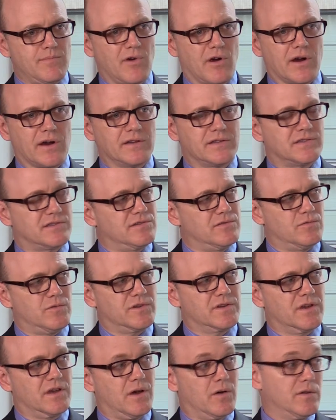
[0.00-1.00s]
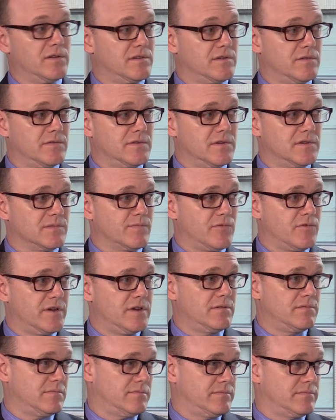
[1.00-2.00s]
Any markets you wouldn't go into at this
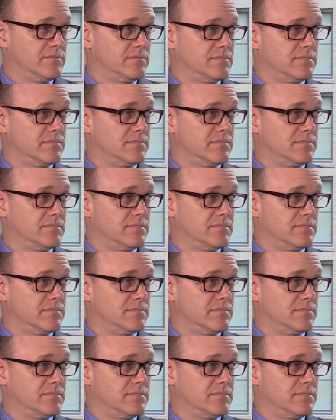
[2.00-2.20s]
point?